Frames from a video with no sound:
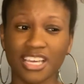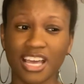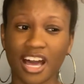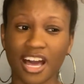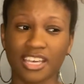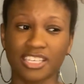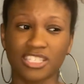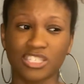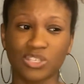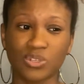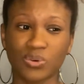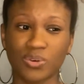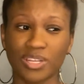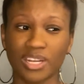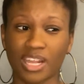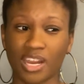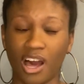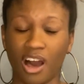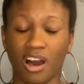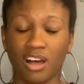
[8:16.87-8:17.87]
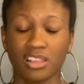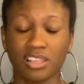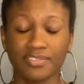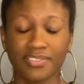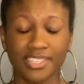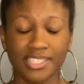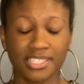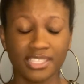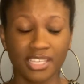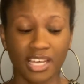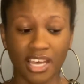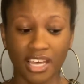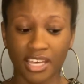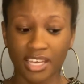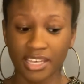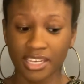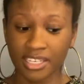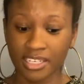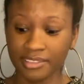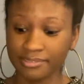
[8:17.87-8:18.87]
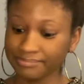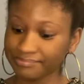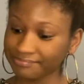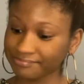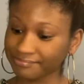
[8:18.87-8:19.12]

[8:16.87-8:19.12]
how he's doing, and all of a sudden,